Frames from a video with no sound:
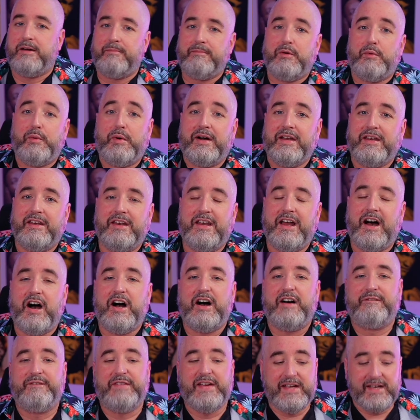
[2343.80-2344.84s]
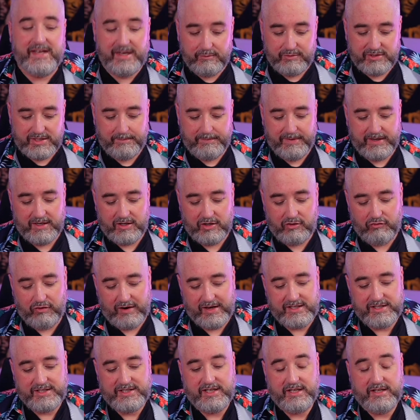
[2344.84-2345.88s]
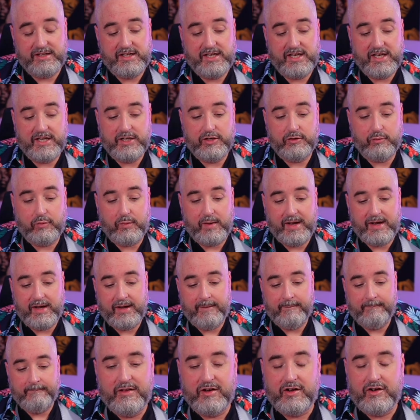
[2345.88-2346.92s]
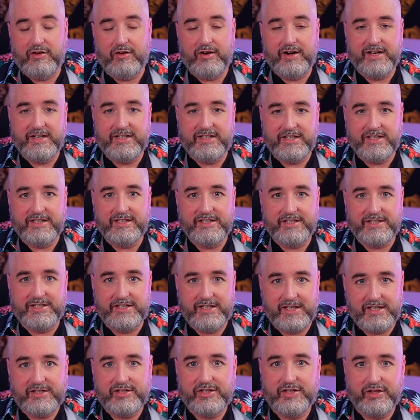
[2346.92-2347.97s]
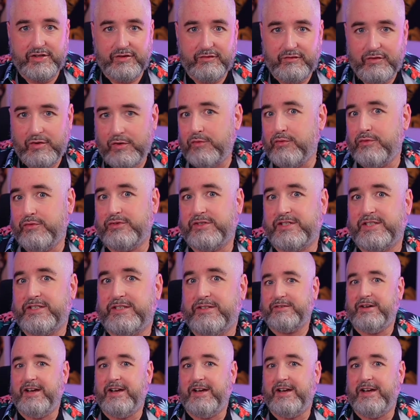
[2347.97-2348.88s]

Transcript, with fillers: Number one, I think it was a bit crazy at the end where the guy didn't stick to the rules